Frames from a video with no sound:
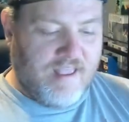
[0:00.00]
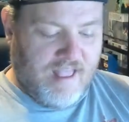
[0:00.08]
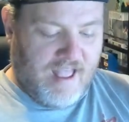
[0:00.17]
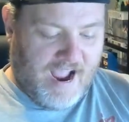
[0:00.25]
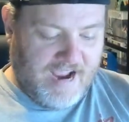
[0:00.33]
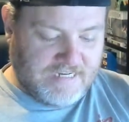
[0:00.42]

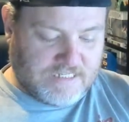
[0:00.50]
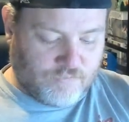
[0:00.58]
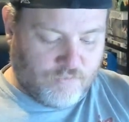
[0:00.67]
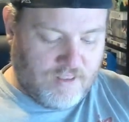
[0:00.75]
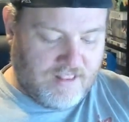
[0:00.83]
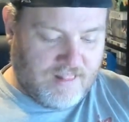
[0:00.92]
I just
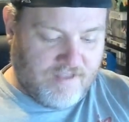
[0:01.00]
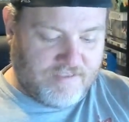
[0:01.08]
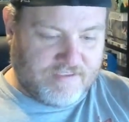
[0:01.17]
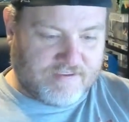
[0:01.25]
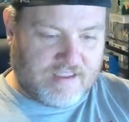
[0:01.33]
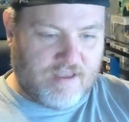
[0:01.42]
really love
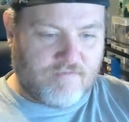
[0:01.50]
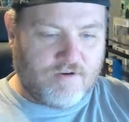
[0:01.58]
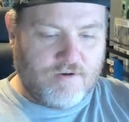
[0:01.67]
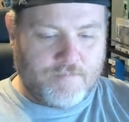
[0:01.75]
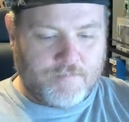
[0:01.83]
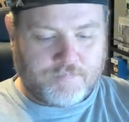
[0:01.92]
this
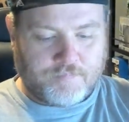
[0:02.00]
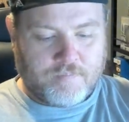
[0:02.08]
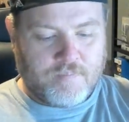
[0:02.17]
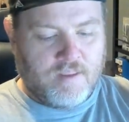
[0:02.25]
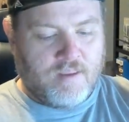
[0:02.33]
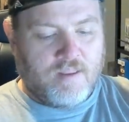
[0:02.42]
cover.
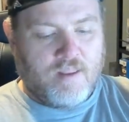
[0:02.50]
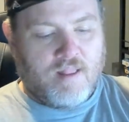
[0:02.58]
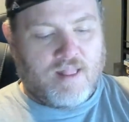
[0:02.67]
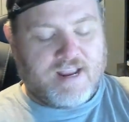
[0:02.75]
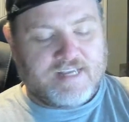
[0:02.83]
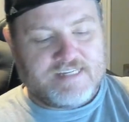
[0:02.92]

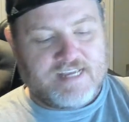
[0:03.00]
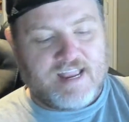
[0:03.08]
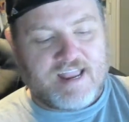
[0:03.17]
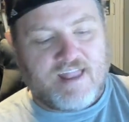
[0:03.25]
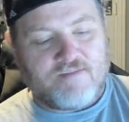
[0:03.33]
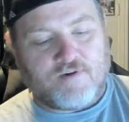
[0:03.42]
Like I said, I
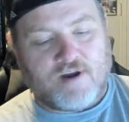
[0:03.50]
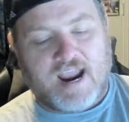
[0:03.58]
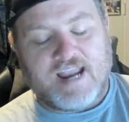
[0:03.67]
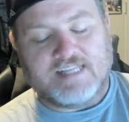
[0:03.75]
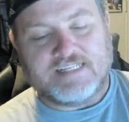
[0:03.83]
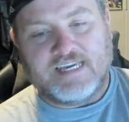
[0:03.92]
got it for
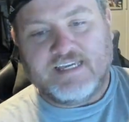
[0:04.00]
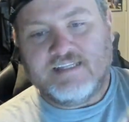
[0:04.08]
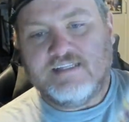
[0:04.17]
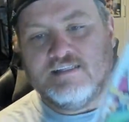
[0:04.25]
18.